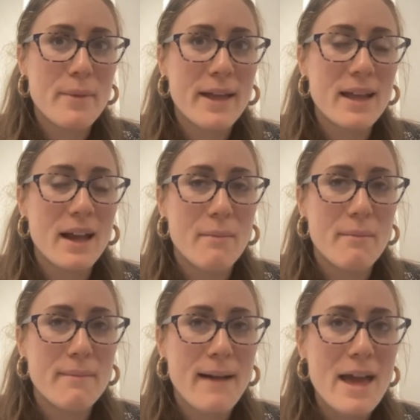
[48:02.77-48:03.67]
But
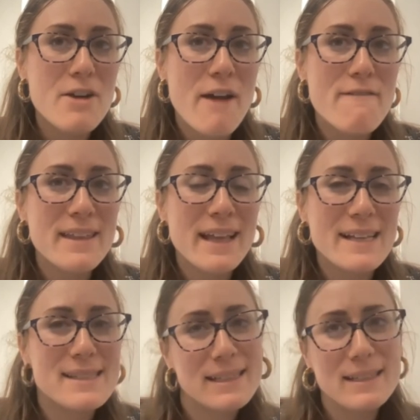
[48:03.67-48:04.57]
um, I don't know. I feel like
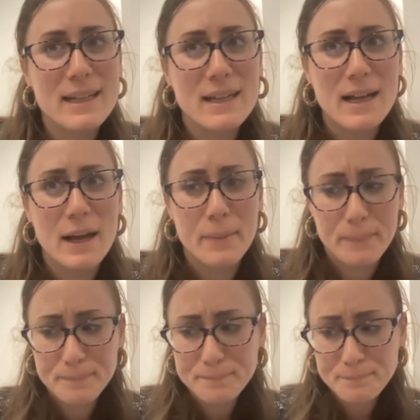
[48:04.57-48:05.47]
I see the
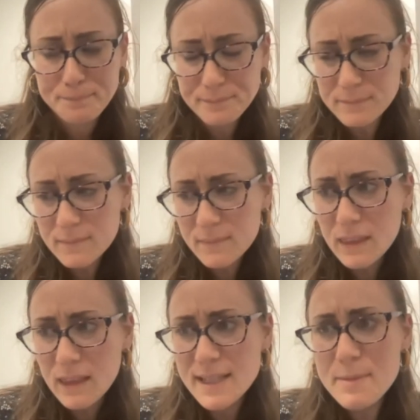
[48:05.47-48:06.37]
um,
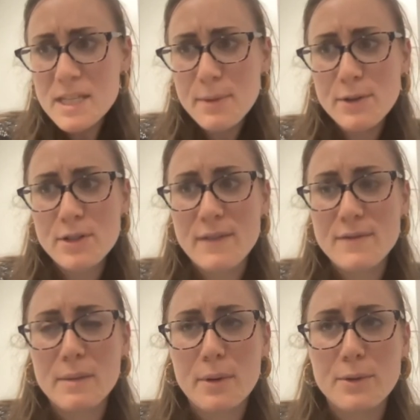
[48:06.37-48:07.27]
some of these posters I've
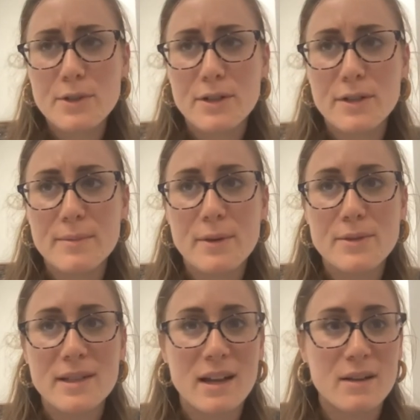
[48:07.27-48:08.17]
seen poster
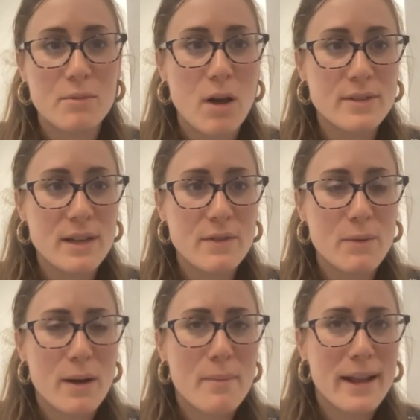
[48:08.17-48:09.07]
posted on walls
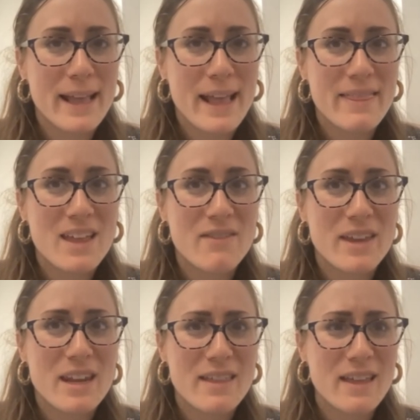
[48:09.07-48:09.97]
everywhere, but I can't think of
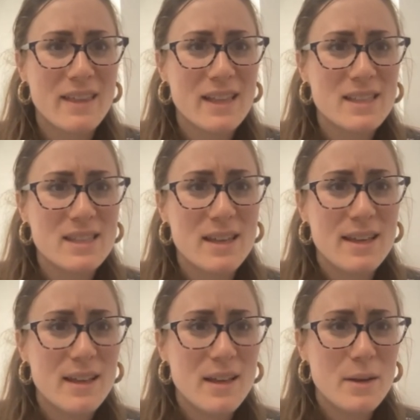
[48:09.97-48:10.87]
anything that's
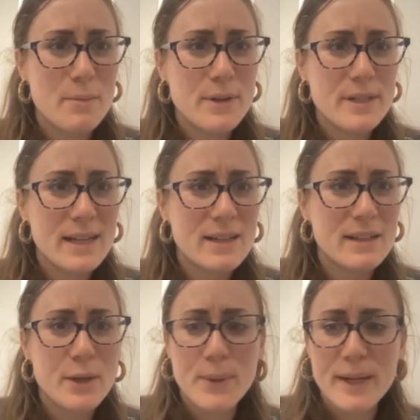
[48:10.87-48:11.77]

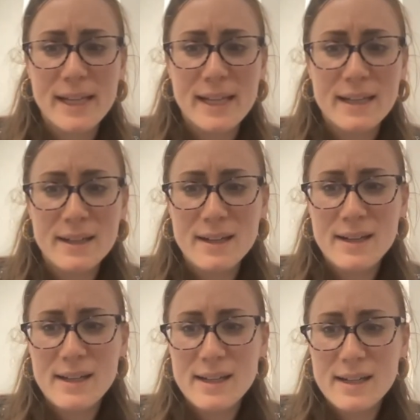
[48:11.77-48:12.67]
particularly quirky.
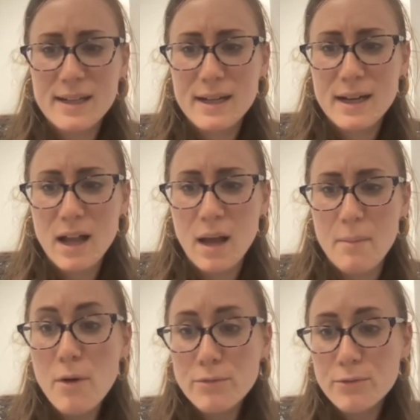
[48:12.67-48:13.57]
Um,
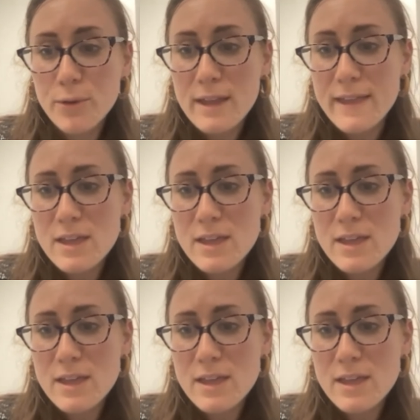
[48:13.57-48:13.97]
oh, great!